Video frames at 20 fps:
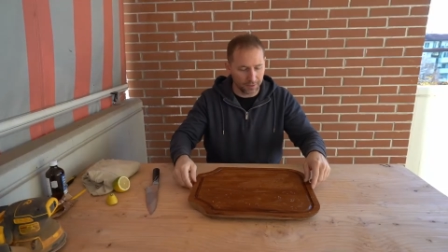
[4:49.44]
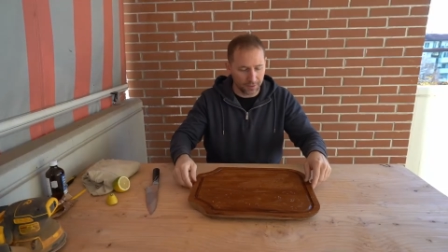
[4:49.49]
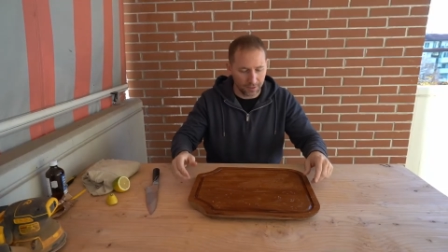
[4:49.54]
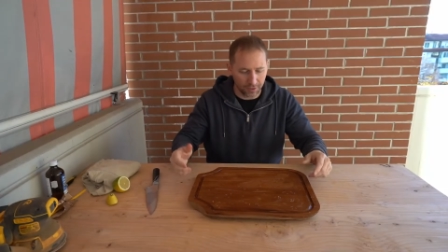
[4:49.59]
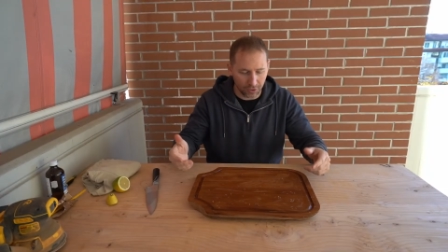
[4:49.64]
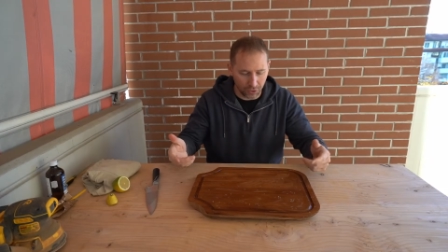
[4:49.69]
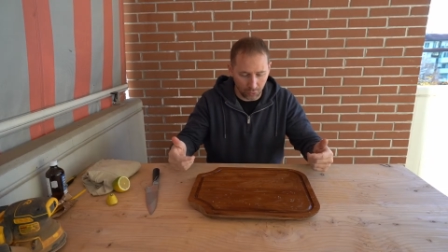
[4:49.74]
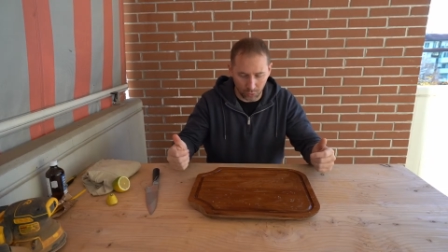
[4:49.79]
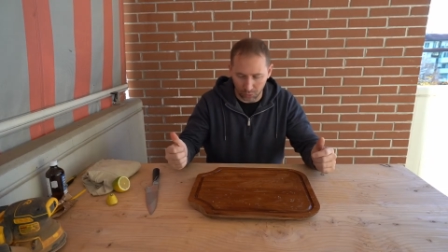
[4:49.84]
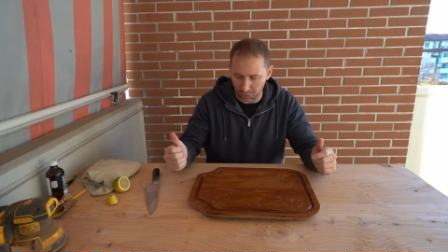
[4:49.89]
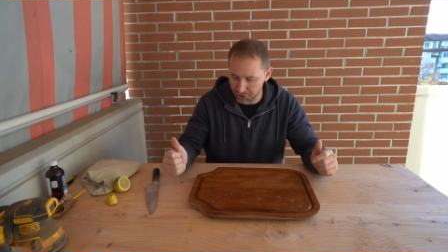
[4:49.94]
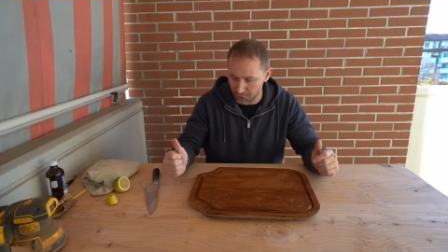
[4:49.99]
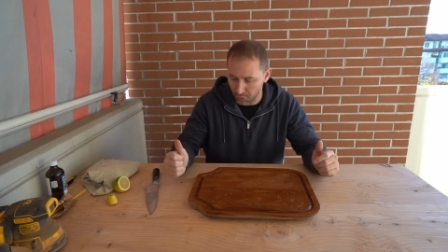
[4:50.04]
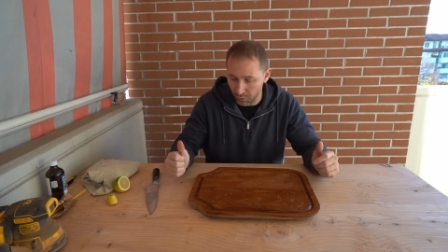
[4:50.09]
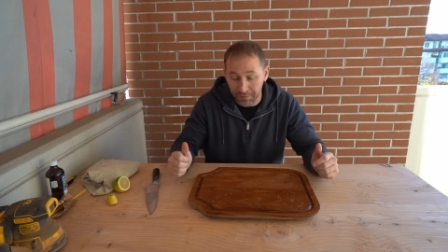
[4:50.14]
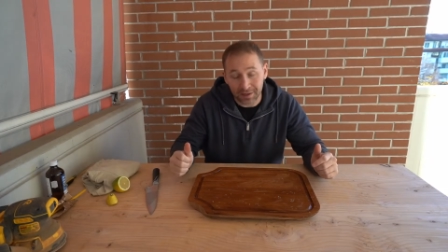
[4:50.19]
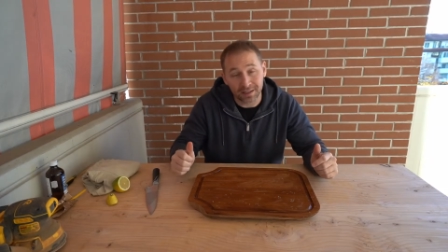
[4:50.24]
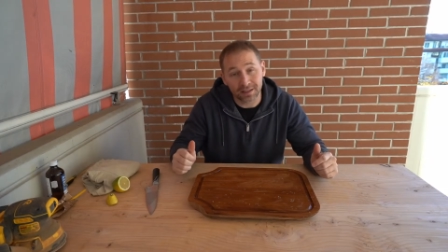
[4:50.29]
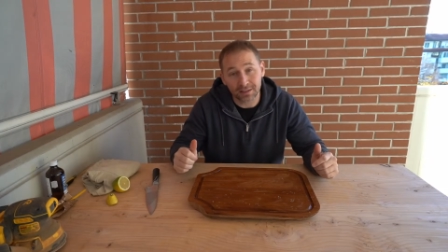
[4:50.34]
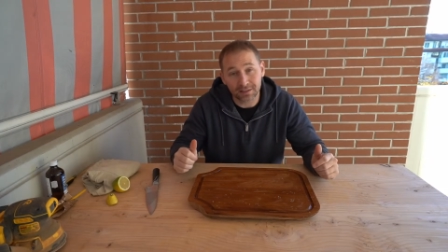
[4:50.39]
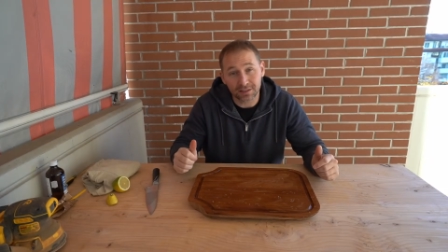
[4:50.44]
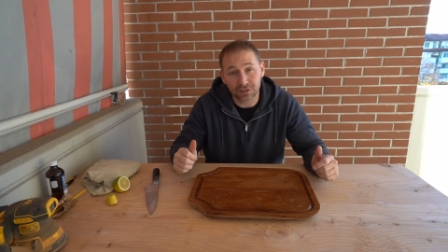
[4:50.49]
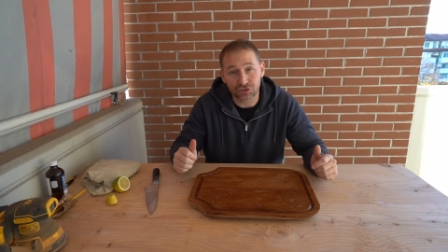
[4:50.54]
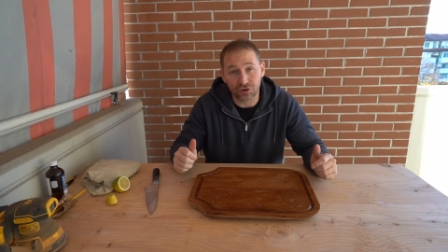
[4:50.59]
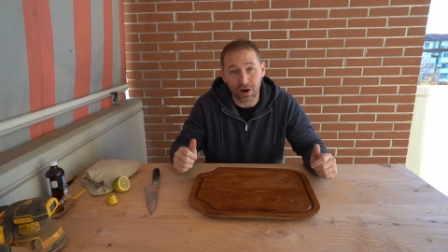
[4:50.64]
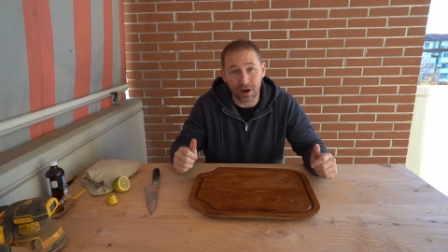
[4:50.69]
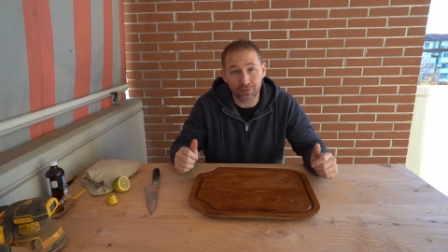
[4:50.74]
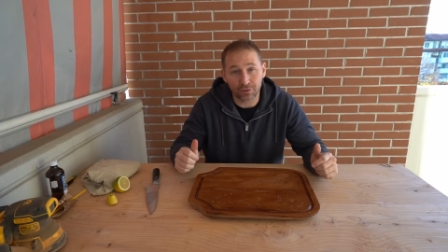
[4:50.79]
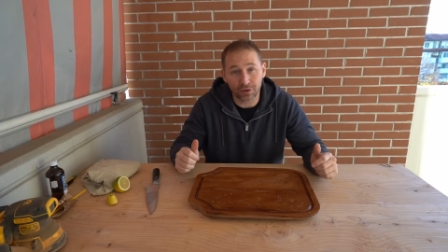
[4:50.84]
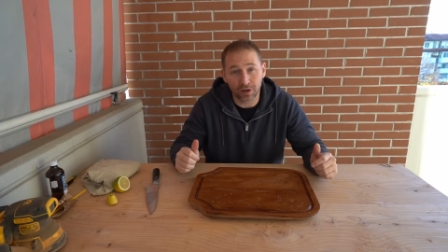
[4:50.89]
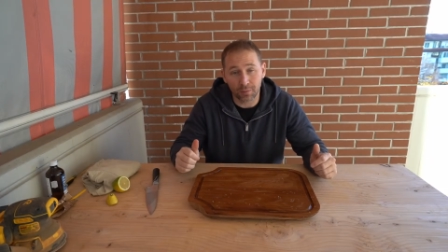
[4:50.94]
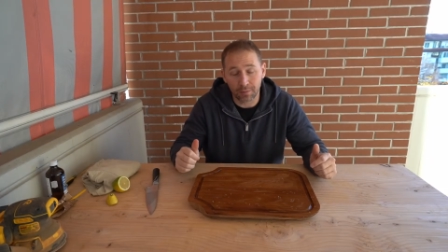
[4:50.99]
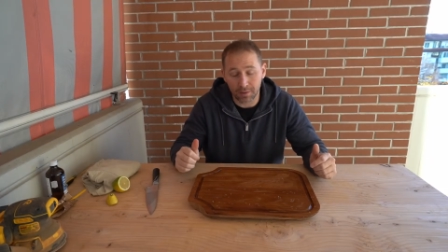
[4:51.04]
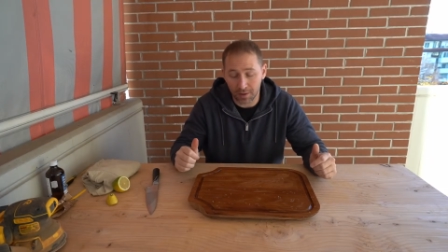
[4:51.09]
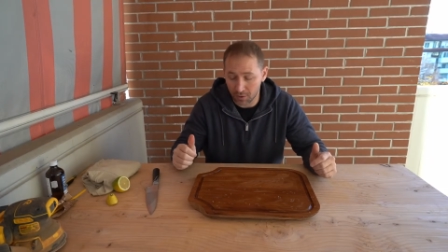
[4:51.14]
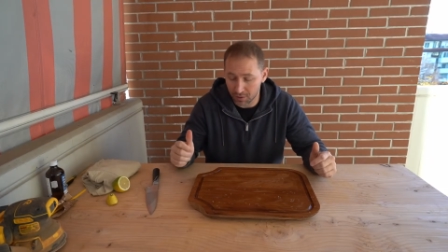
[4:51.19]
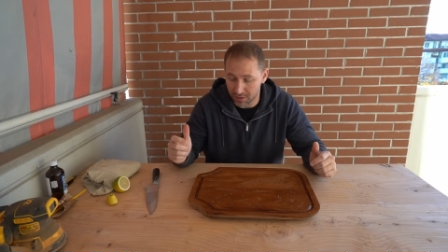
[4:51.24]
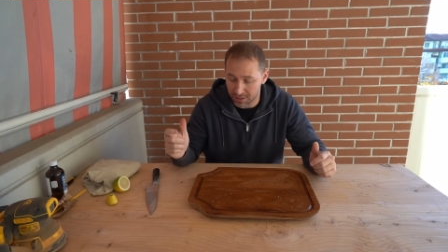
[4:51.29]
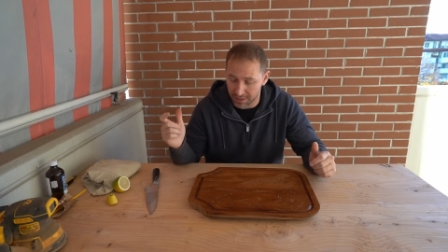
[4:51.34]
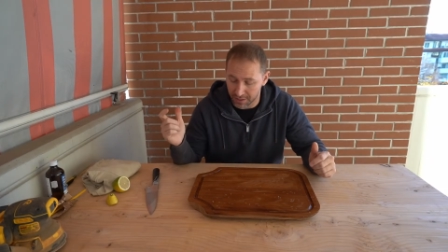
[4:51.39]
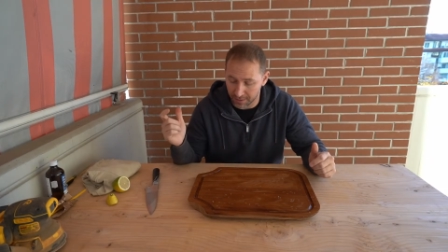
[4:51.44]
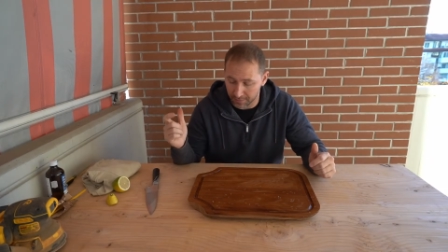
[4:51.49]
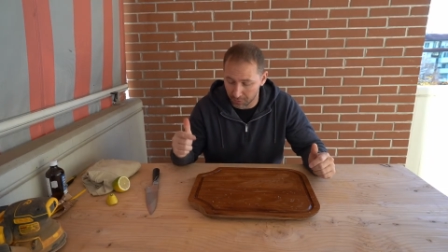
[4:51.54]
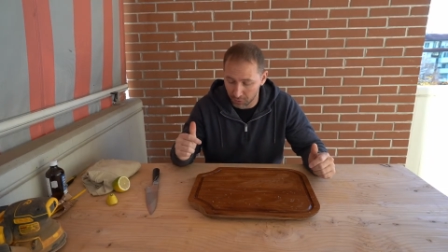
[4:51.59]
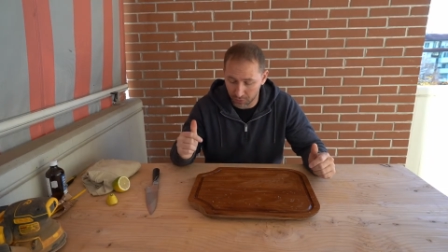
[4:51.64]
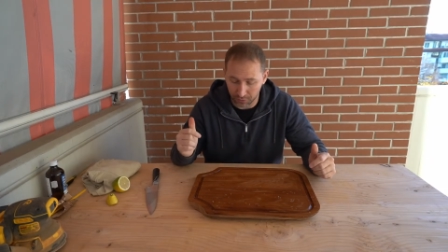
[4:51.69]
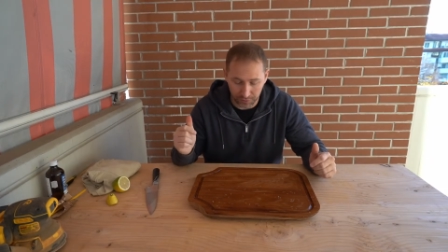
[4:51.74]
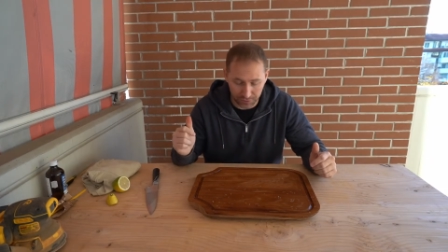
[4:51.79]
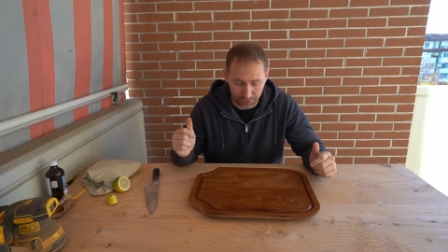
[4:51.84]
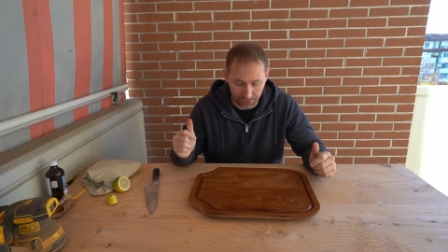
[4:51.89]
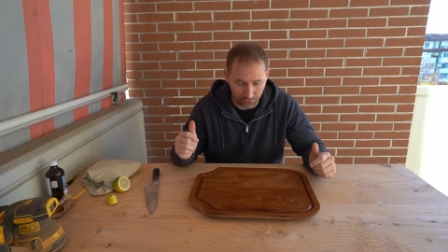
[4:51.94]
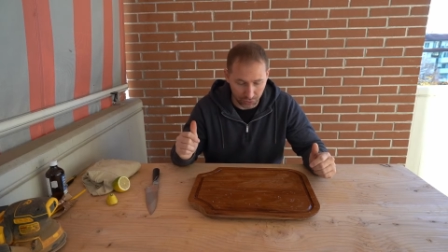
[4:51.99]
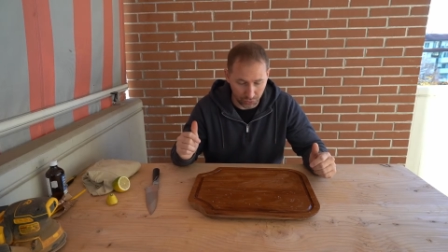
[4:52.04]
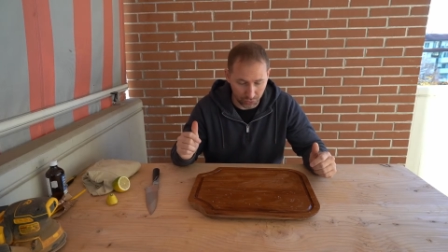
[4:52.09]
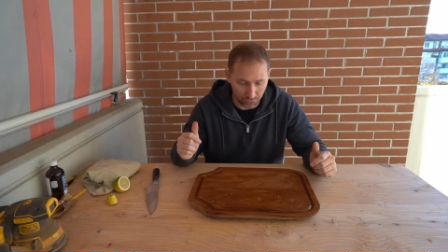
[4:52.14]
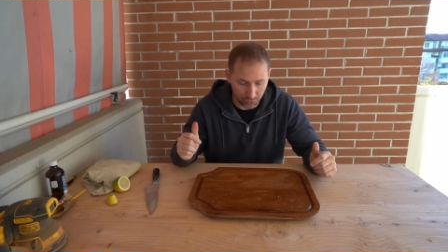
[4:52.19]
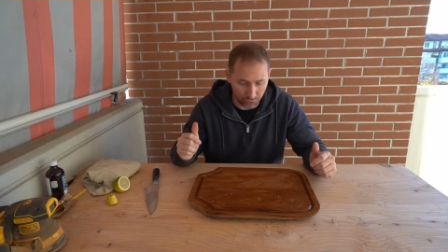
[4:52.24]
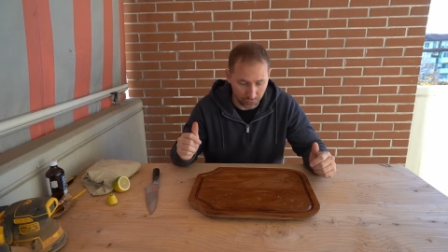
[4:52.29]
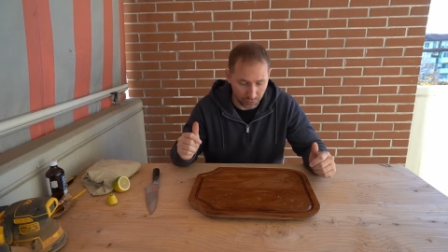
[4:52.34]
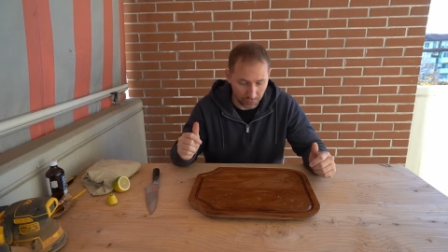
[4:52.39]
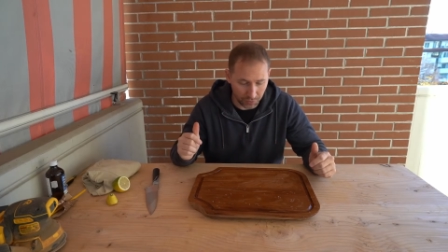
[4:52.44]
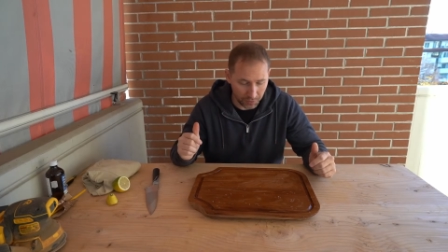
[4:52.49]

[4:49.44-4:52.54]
Cool, so I'm going to let this dry for a couple hours, then I'm going to